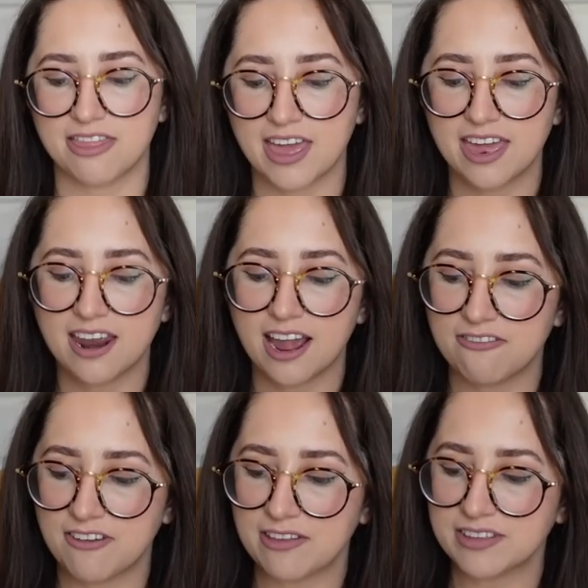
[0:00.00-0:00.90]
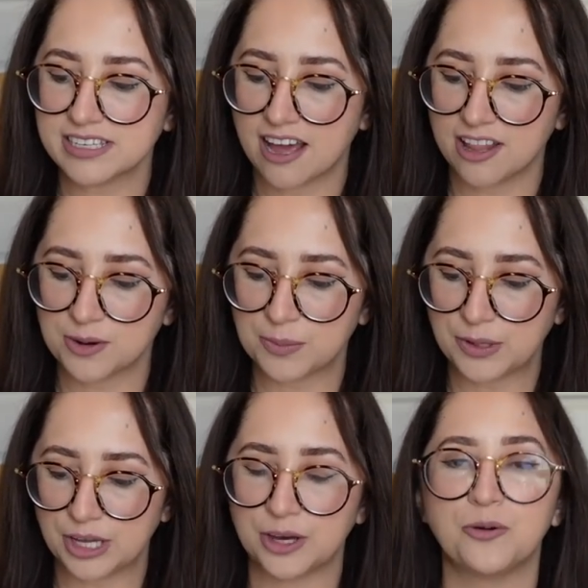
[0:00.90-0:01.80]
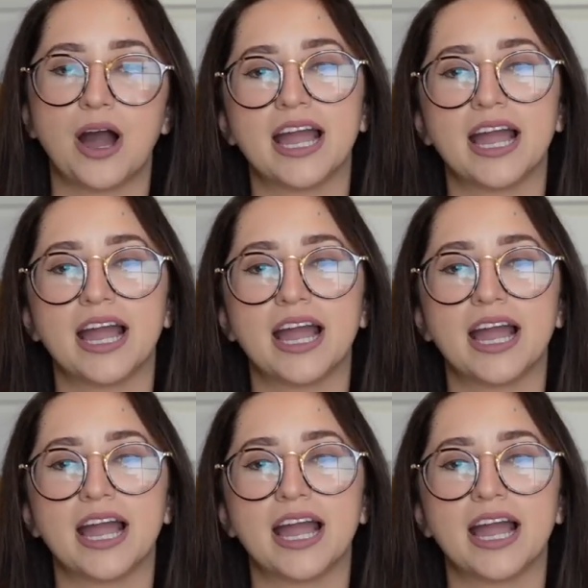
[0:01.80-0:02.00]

Then I found this color blue.